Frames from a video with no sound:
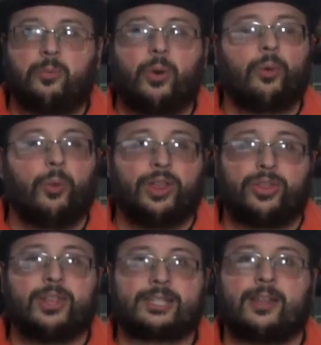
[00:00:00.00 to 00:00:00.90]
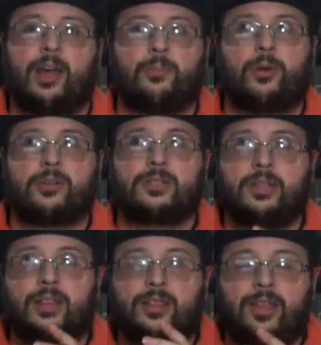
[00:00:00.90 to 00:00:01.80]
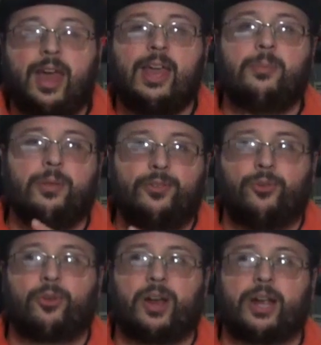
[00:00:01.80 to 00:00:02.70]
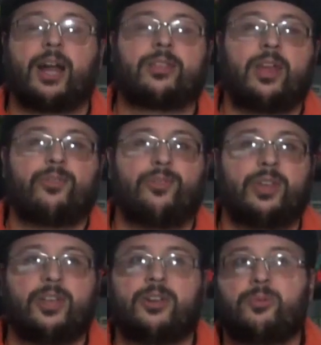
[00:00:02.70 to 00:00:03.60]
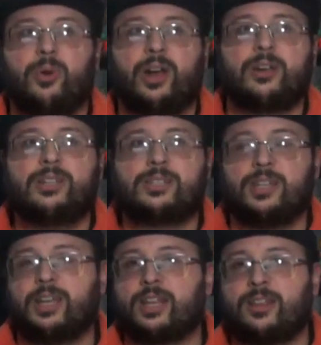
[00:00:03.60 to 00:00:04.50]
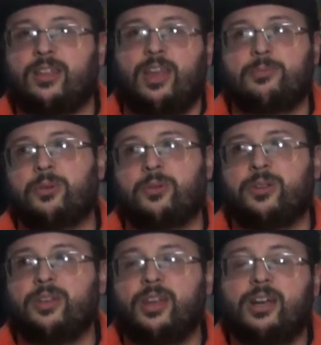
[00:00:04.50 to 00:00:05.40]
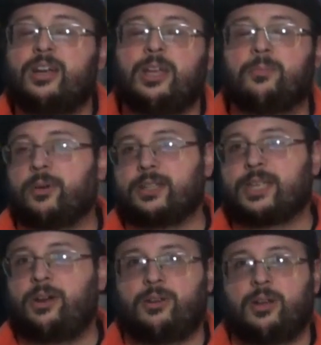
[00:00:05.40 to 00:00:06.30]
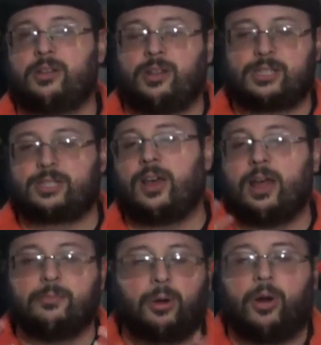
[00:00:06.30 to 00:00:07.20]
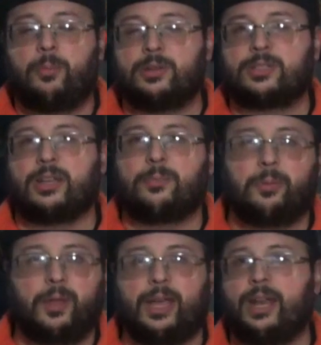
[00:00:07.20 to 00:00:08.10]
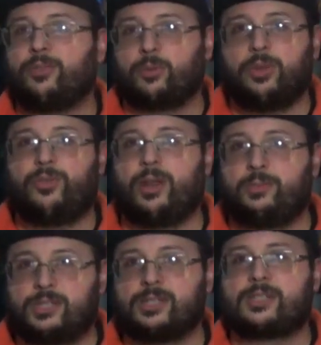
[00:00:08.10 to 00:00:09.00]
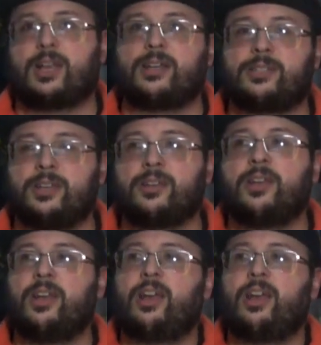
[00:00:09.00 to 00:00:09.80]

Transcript: with the slime balls the day before I got that figure, where he's sitting at the table and he brings out a slime ball and puts on the plate, and everyone in the family's disgusted.